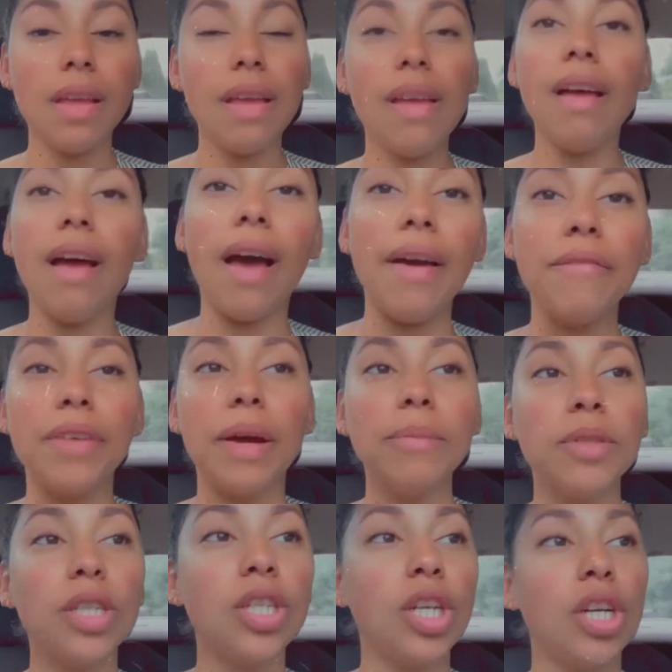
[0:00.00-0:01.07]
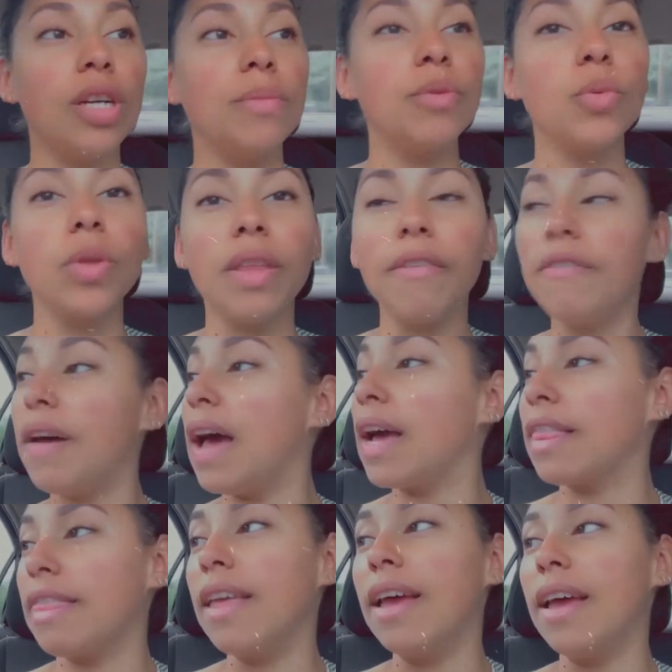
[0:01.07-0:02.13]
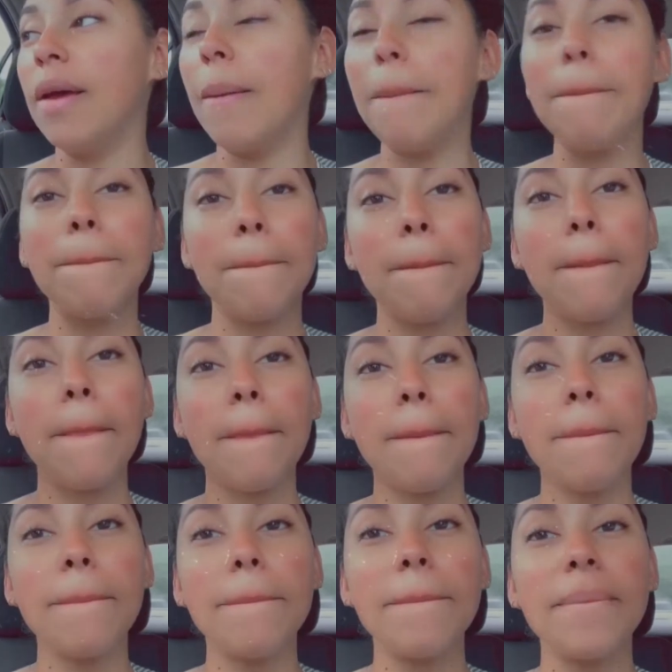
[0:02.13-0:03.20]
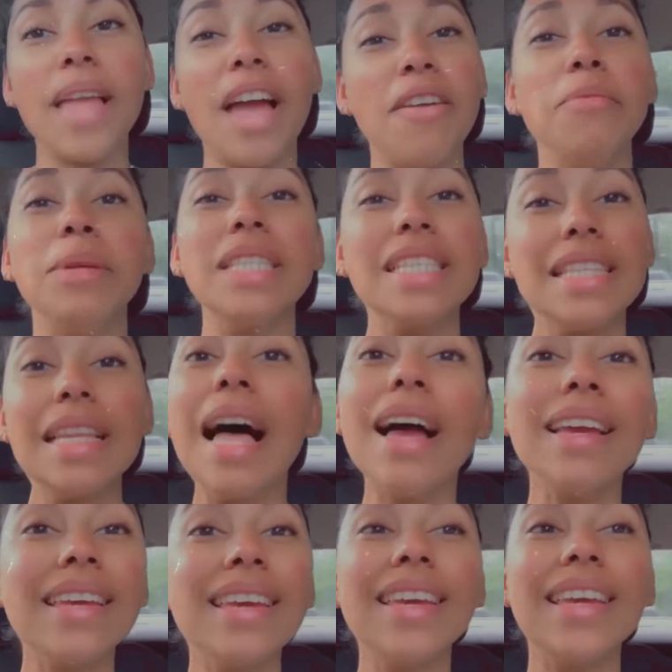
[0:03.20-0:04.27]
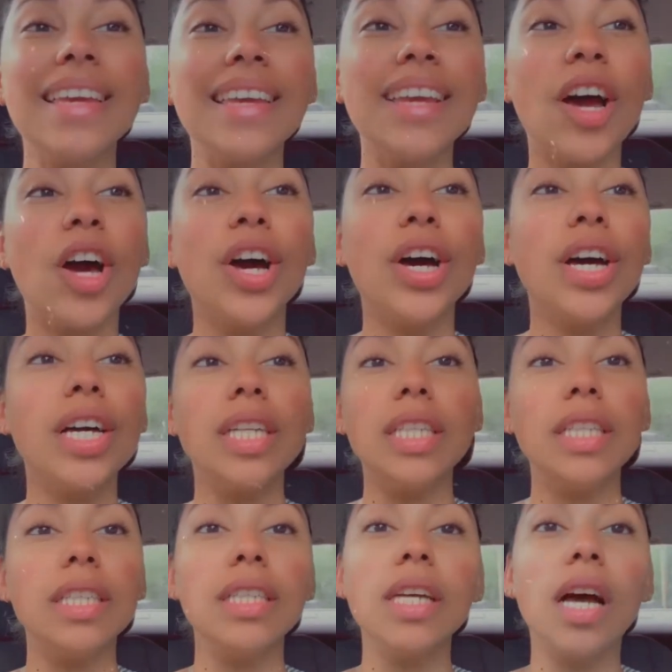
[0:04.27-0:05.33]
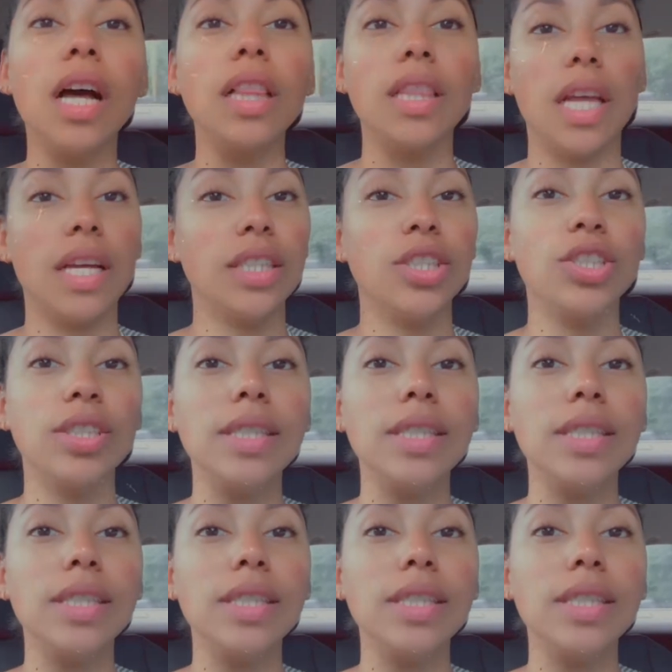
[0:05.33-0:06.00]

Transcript: I've come to terms with the fact that I've been slacking on a lot of shit.